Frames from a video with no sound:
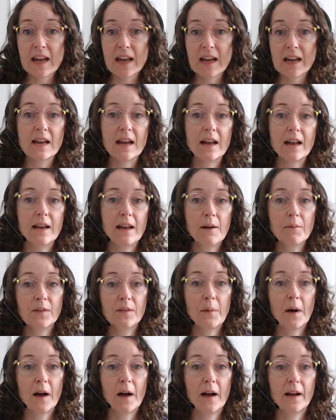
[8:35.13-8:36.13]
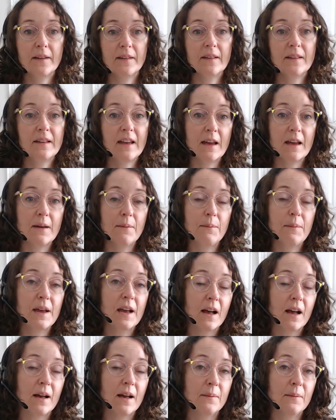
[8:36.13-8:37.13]
and in response, the skin
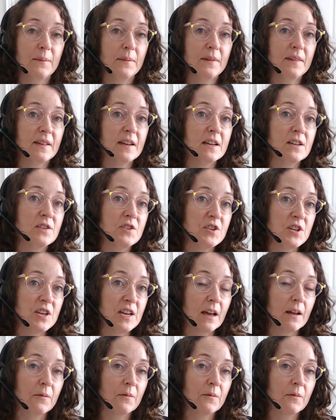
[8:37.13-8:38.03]
becomes itchy and red.